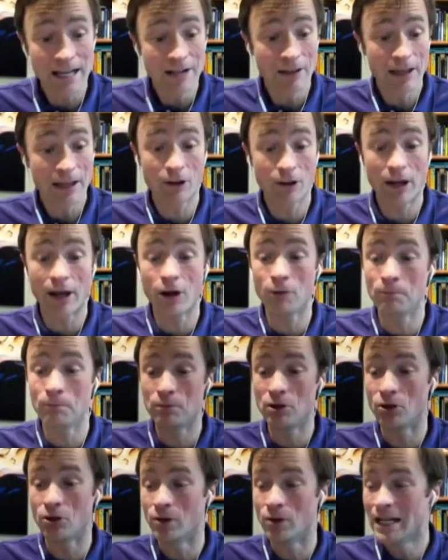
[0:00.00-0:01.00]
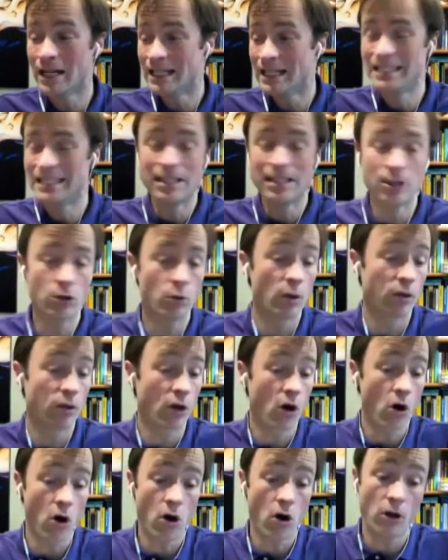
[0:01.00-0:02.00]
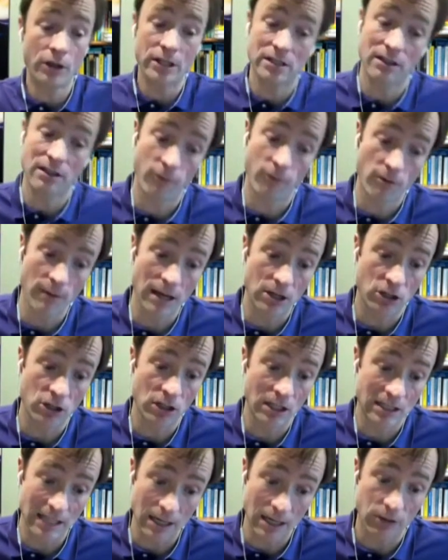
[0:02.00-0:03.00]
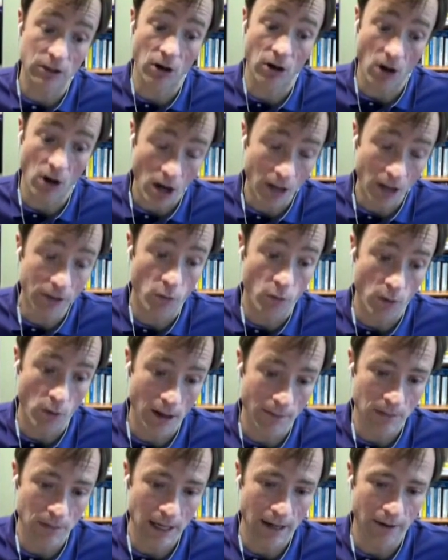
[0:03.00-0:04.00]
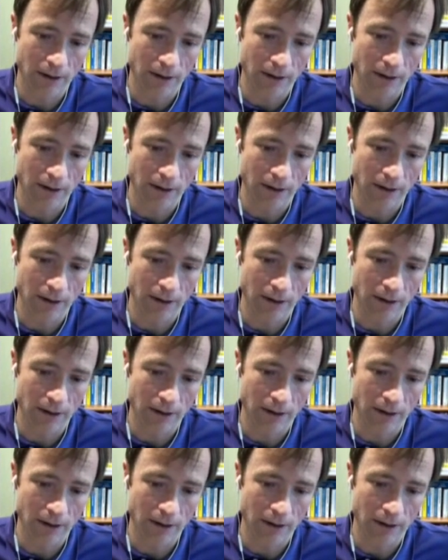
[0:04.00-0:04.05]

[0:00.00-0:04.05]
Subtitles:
it'll help you deal with all this information that's out there on the web now.